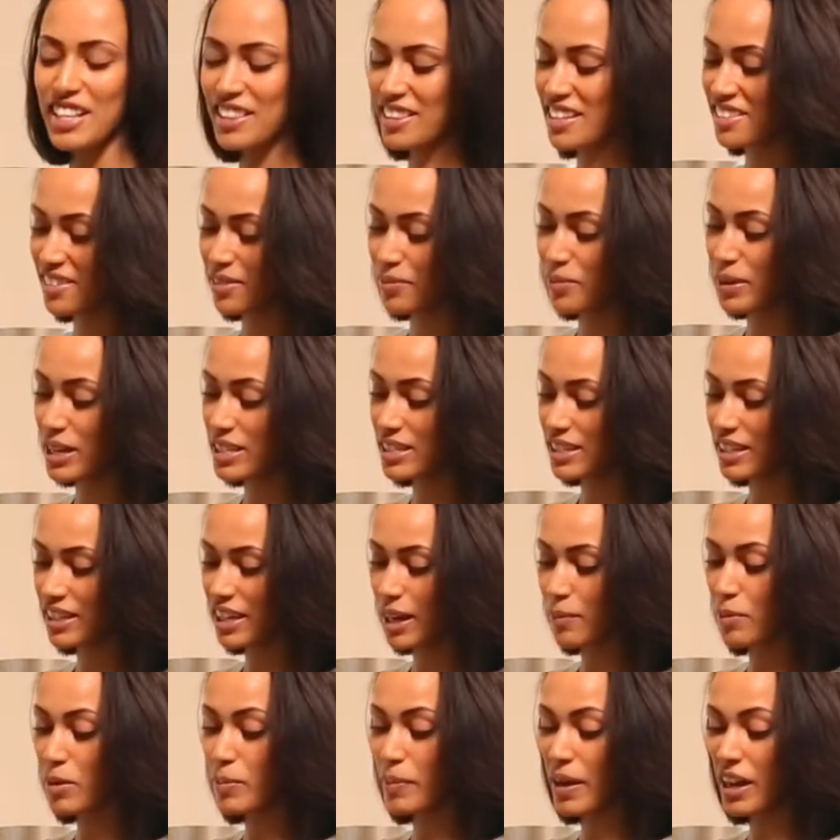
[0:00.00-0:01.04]
These are basically
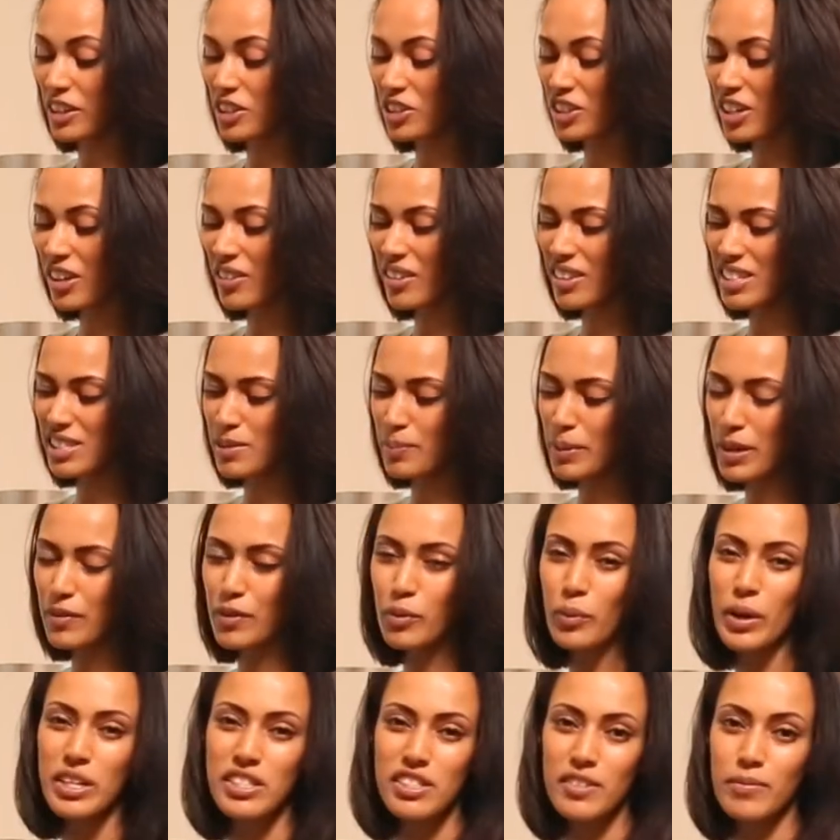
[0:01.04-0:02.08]
nappy bags. It's a bit
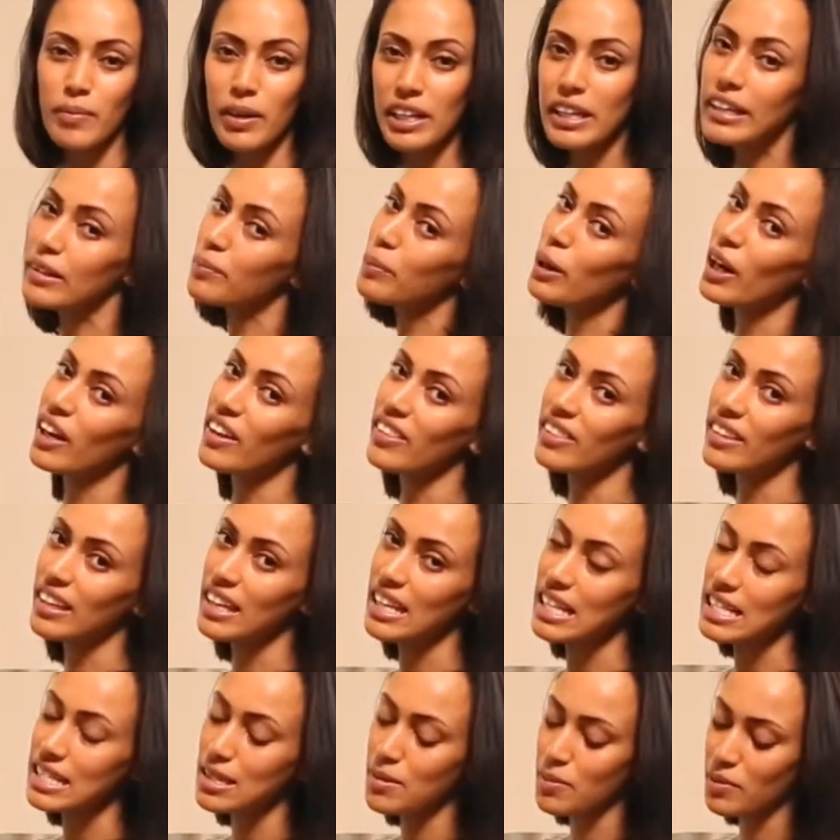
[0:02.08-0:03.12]
of a waste of money to buy in
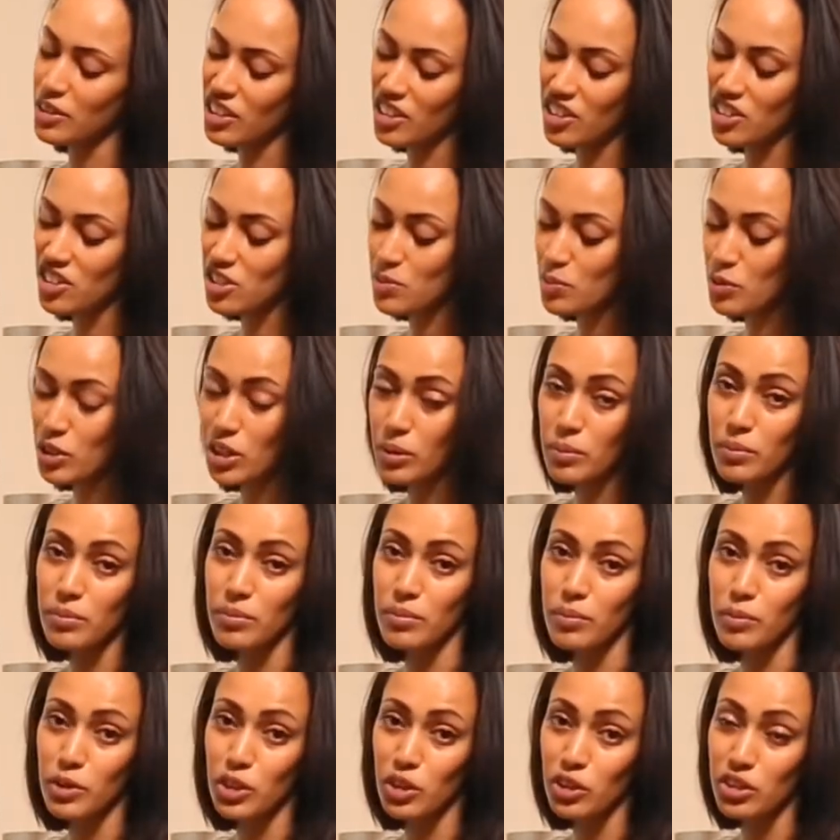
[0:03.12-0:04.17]
these. You can just put
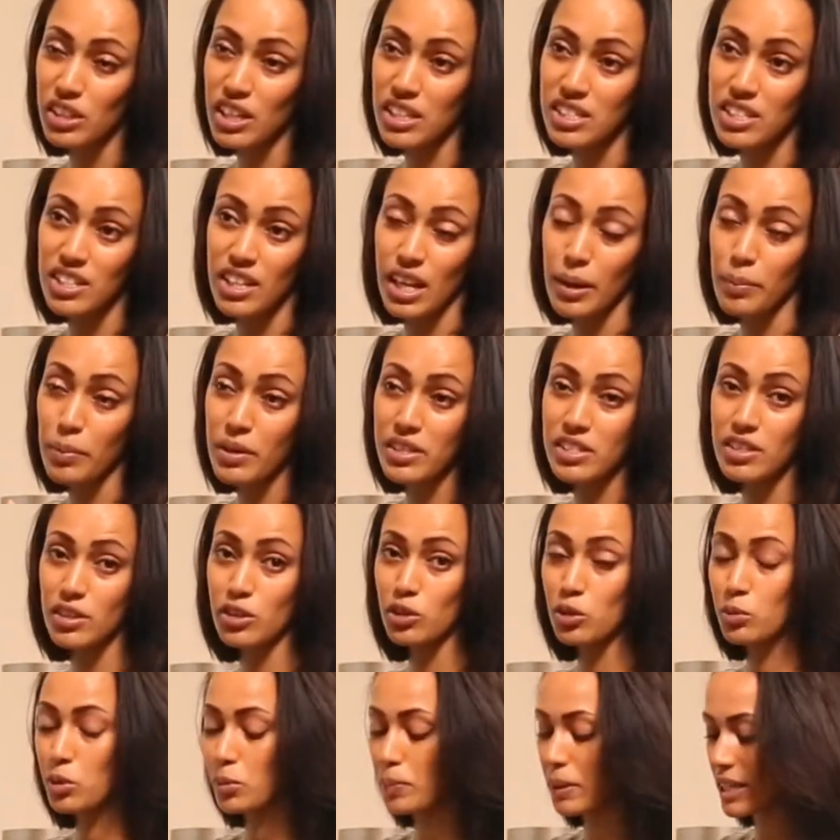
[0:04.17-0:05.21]
your dirty nappies in
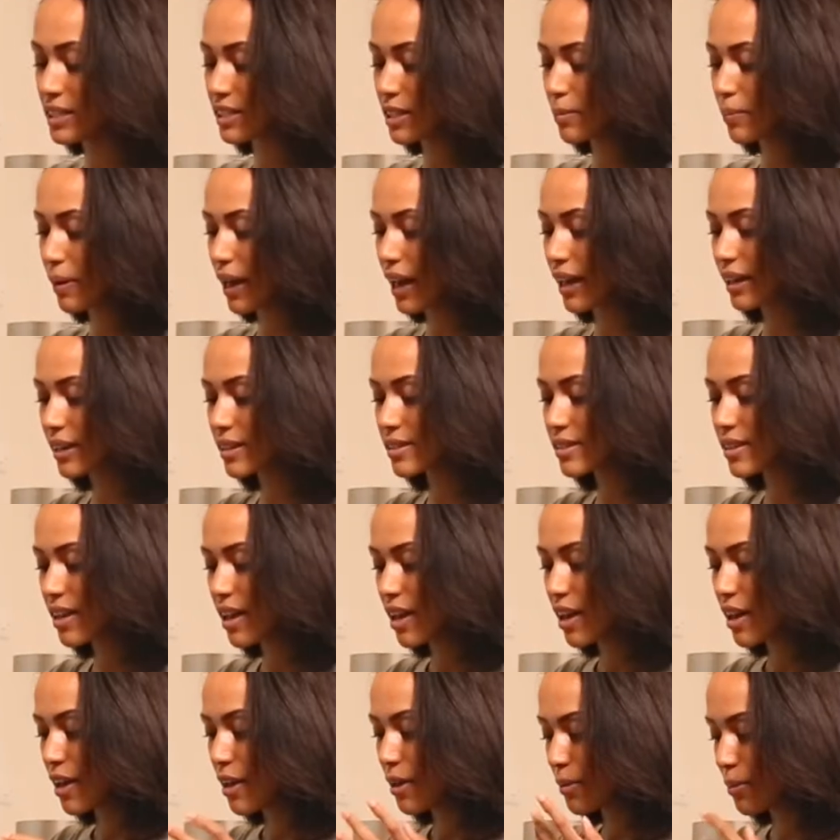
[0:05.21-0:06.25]
normal plastic bags.
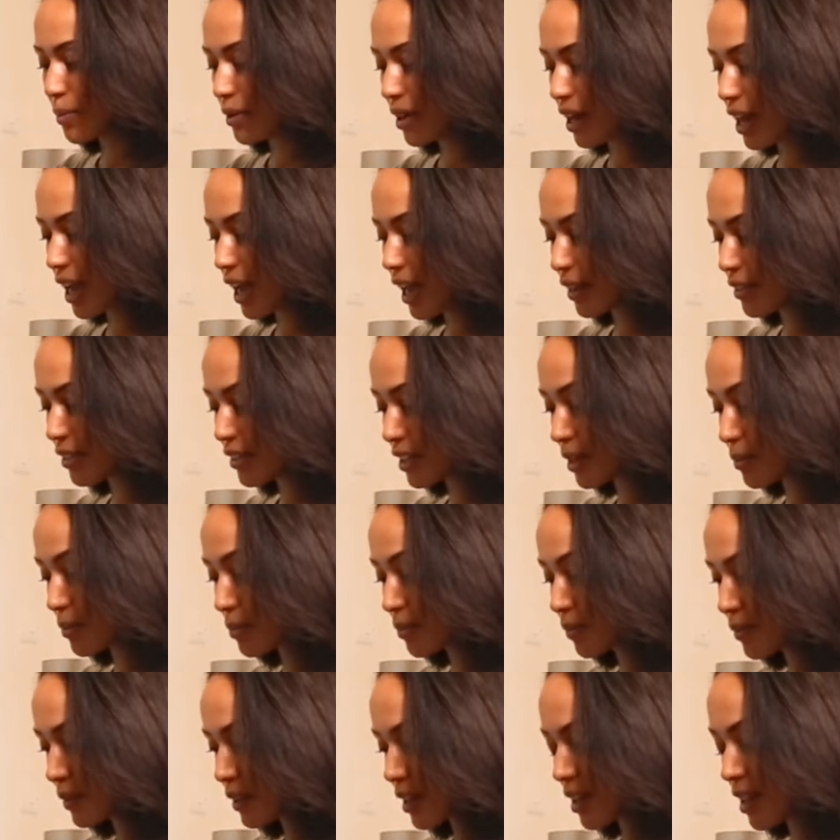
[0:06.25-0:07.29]
But I had them
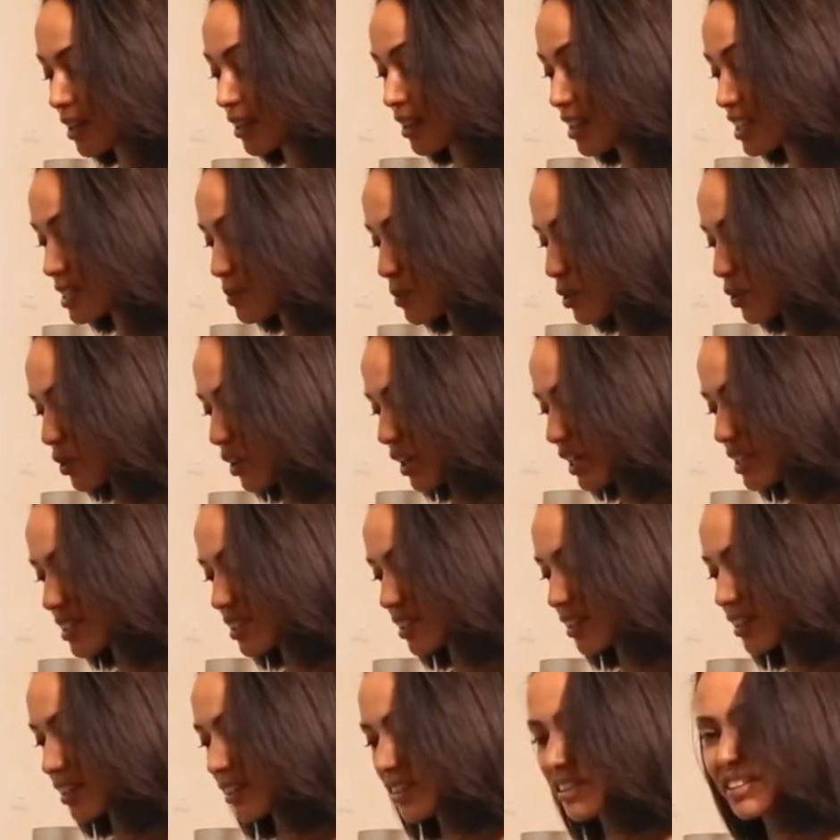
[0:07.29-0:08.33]
and they smell
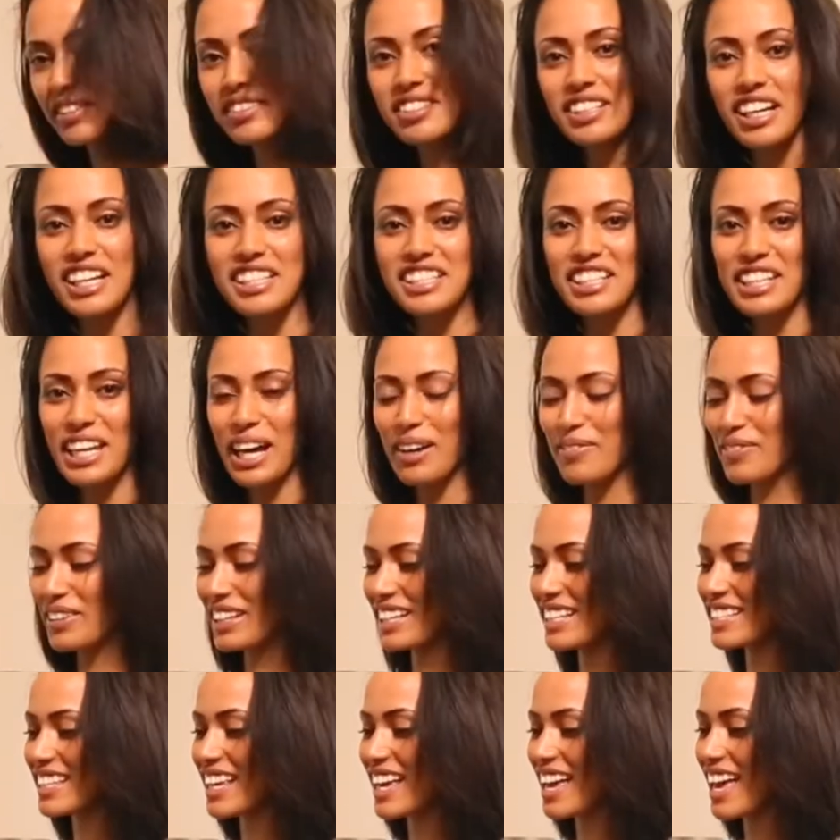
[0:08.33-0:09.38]
nicer than dirty
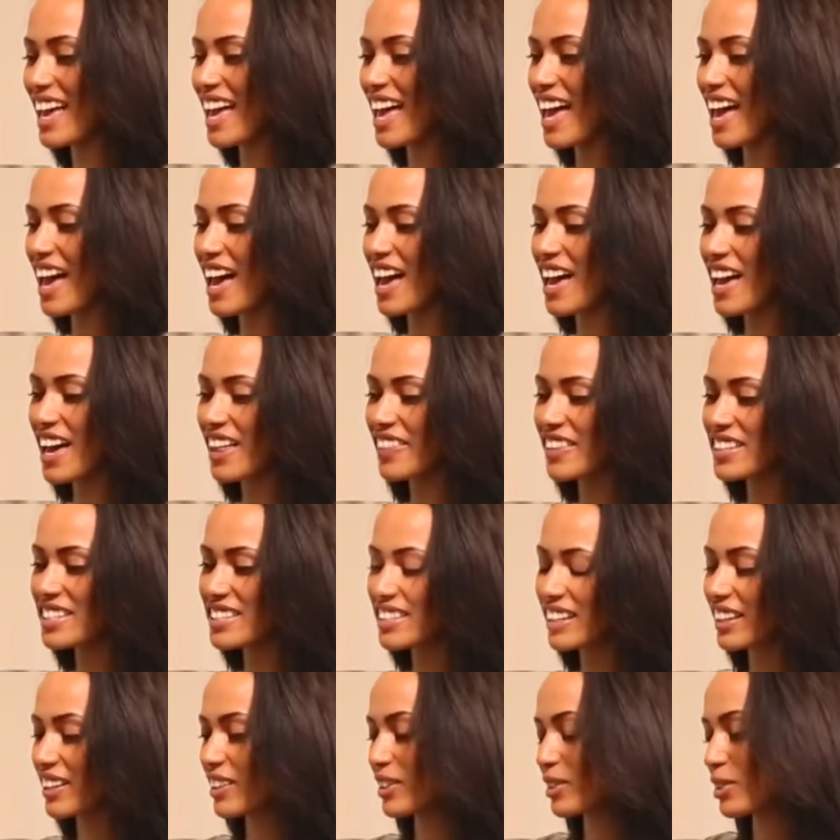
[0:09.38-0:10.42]
nappies. This is
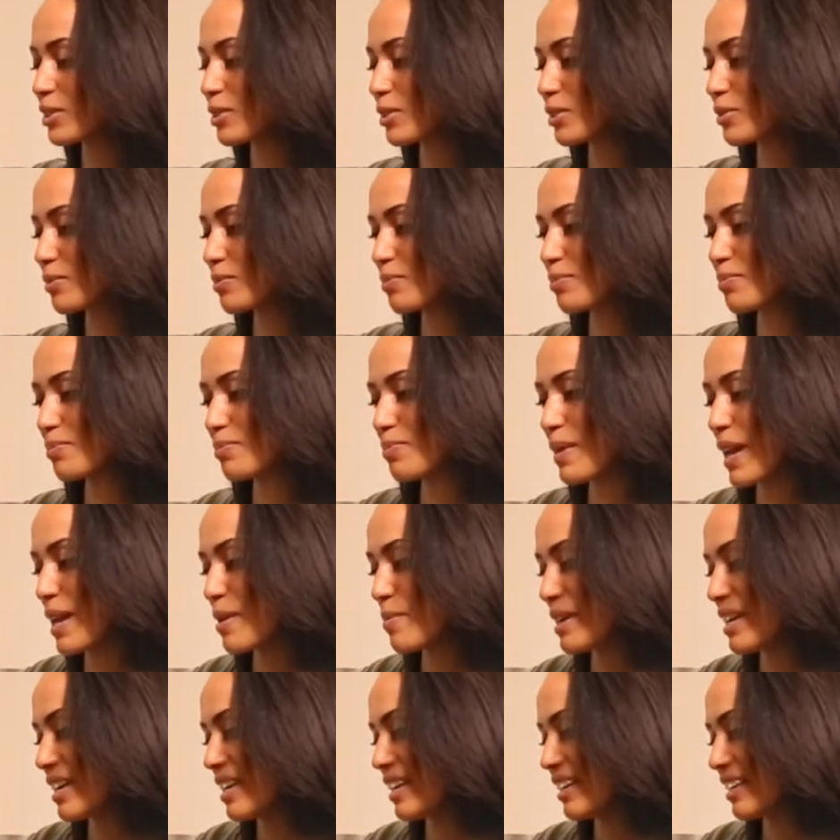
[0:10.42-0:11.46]
a little
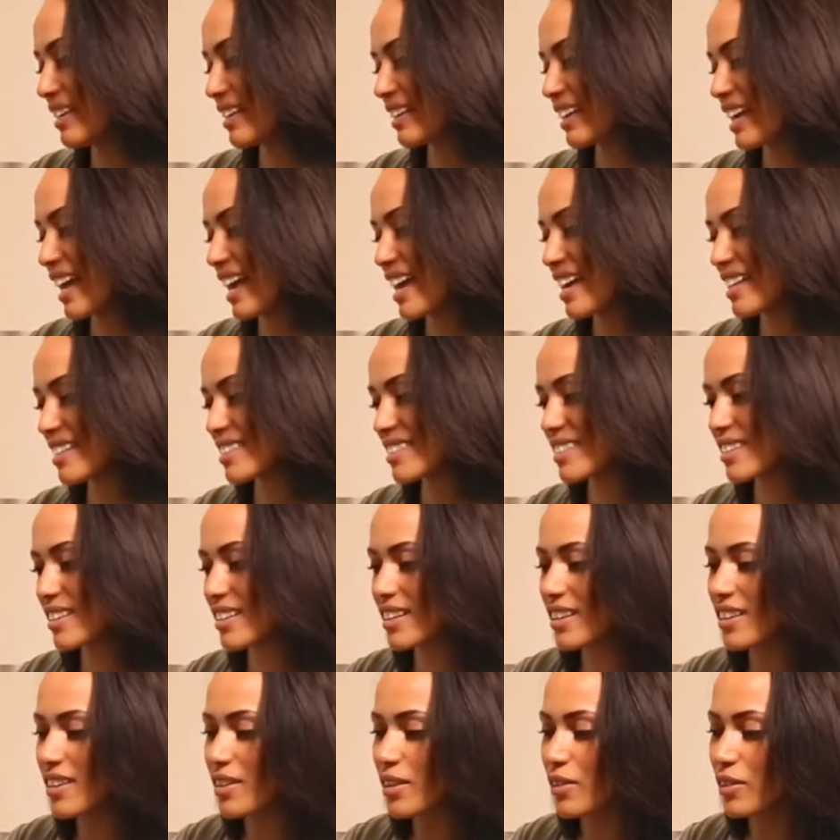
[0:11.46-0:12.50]
baby kit.
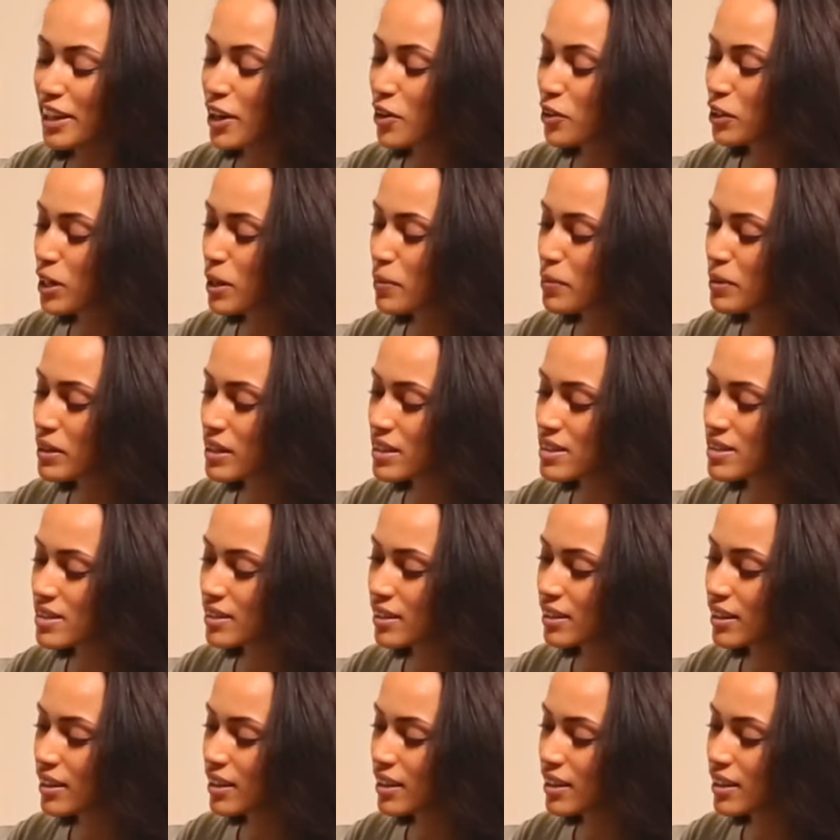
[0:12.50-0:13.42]
Nail clippers,